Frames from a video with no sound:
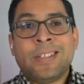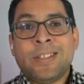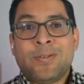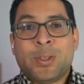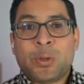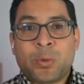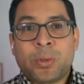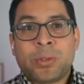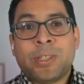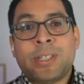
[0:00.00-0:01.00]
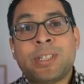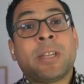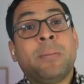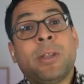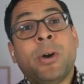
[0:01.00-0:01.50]
individual. So this is
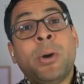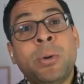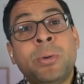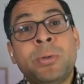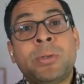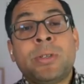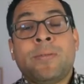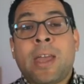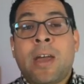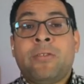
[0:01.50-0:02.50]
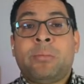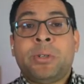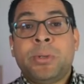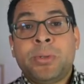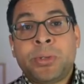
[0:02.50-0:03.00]
going to be the host, if they have a
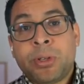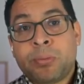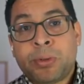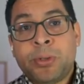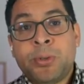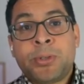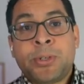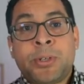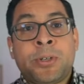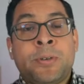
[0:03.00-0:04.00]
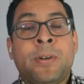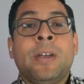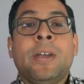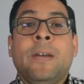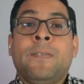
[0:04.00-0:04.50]
producer, the producer,
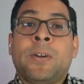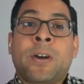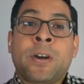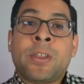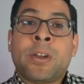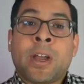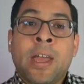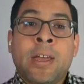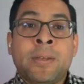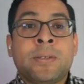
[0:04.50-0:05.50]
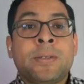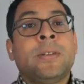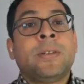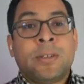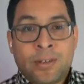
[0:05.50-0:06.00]
if there are other
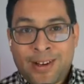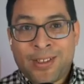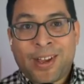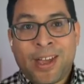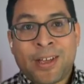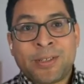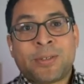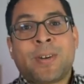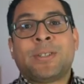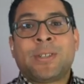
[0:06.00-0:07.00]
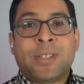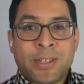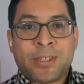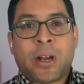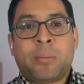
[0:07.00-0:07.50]
guests, other guests, right? So
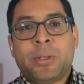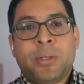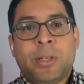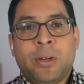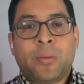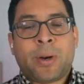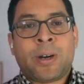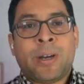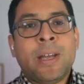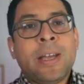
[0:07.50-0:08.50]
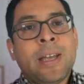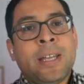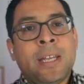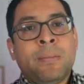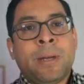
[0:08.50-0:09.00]
this is an opportunity where
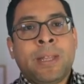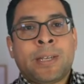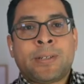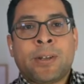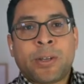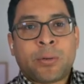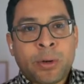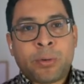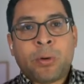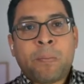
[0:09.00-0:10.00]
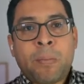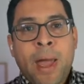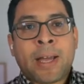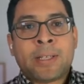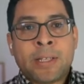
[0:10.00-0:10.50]
anybody that's on the quote unquote
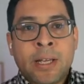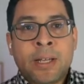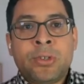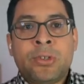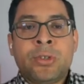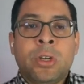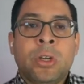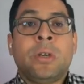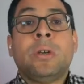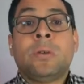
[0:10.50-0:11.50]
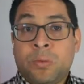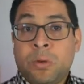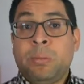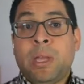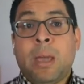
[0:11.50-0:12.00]
backstage
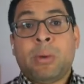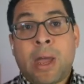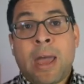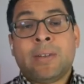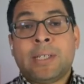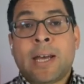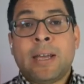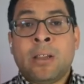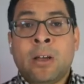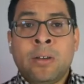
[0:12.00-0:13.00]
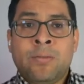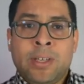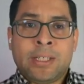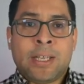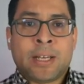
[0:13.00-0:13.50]
will be able to have a dialogue
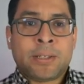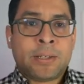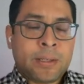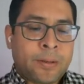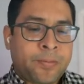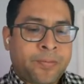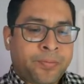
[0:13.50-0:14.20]
via text.